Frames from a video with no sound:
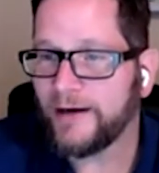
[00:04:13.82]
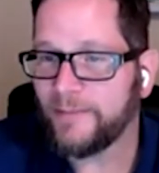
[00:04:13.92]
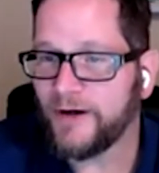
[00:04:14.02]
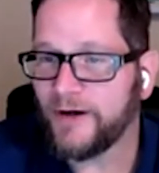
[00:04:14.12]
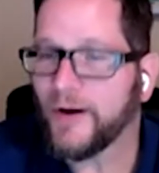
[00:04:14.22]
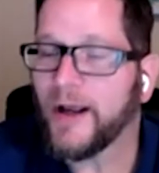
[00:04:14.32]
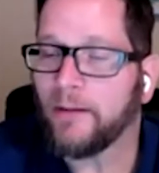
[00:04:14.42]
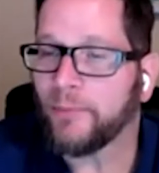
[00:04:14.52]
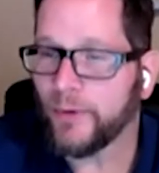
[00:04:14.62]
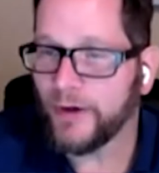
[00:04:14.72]
depending on how
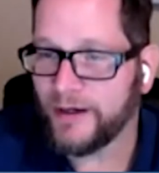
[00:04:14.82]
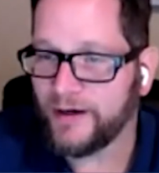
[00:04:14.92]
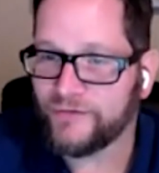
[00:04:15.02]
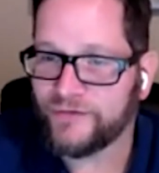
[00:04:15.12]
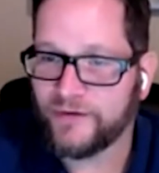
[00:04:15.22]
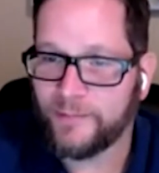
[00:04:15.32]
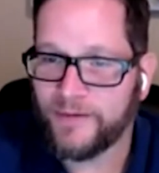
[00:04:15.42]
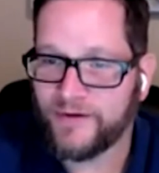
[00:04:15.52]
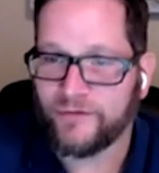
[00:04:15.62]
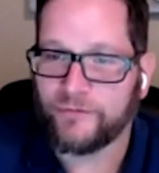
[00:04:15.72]
important it is to the
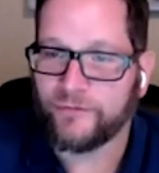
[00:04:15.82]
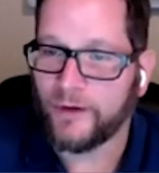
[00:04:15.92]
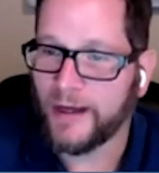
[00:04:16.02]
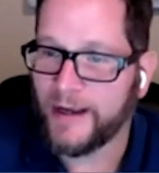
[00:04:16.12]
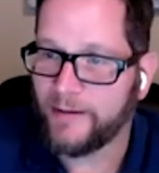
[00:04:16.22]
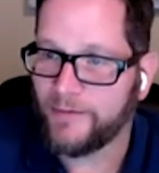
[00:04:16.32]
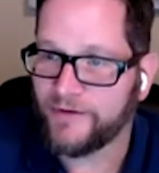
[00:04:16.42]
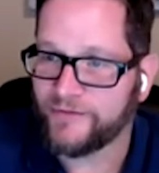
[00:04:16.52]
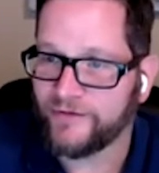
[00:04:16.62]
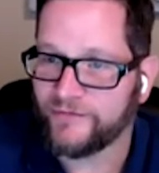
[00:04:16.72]
business or the line of
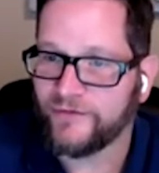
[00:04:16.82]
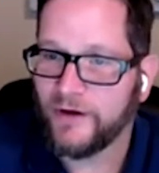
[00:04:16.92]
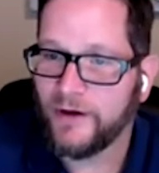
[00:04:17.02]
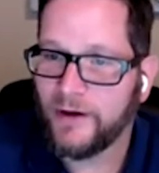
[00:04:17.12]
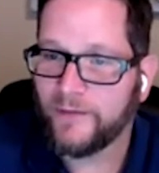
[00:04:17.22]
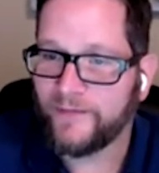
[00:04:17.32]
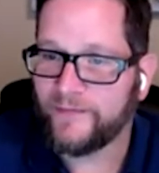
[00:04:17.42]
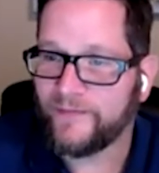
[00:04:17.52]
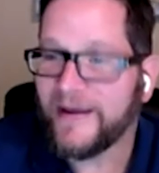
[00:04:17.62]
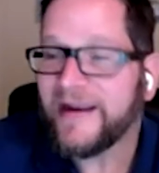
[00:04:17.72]
business,
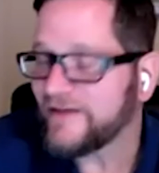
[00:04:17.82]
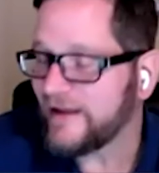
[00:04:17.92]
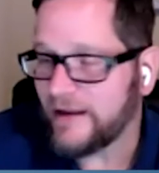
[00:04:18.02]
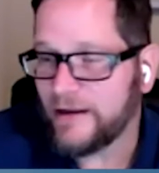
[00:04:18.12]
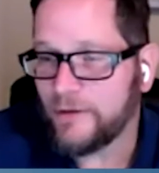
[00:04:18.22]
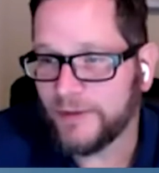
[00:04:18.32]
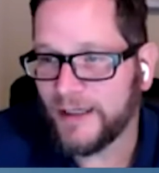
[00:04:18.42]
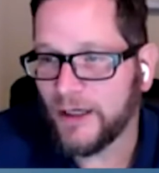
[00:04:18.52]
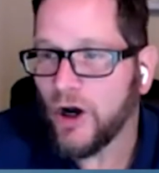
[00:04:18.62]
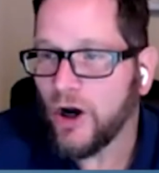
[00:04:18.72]
they can take
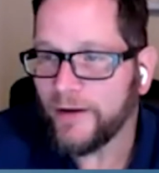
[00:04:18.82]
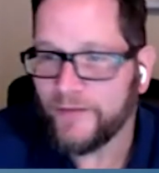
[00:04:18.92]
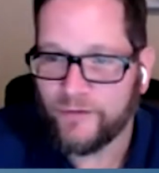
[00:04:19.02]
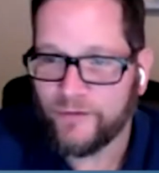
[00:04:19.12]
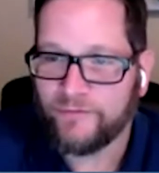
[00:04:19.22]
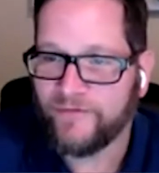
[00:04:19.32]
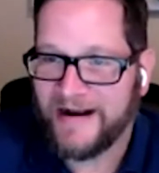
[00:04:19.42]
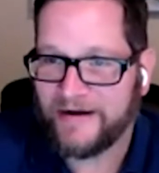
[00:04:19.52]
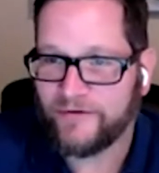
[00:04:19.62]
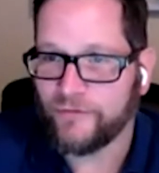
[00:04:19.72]
equally long, and there's some
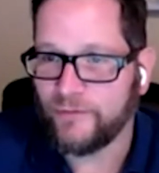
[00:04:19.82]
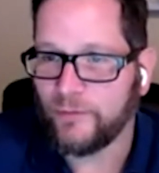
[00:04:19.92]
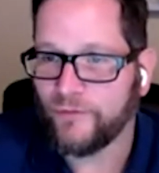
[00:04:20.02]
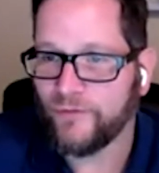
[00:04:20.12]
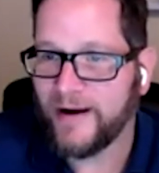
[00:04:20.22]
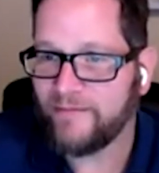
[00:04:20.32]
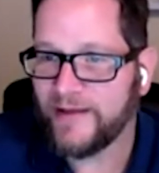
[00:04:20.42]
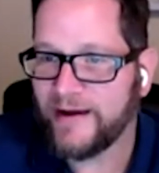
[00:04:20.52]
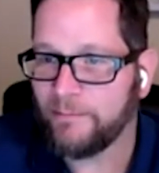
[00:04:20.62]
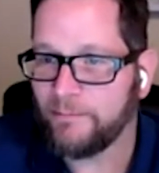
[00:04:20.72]
factors that will drive
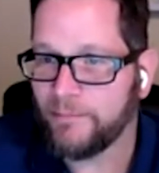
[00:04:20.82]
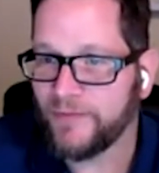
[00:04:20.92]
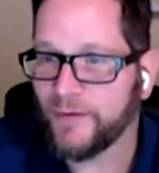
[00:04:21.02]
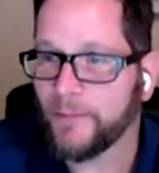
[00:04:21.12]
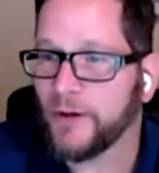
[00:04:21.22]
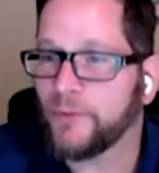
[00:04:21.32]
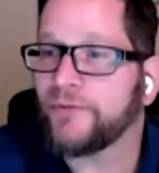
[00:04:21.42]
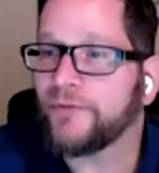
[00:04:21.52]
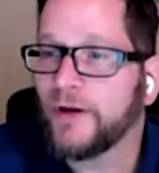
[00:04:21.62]
that, but they're both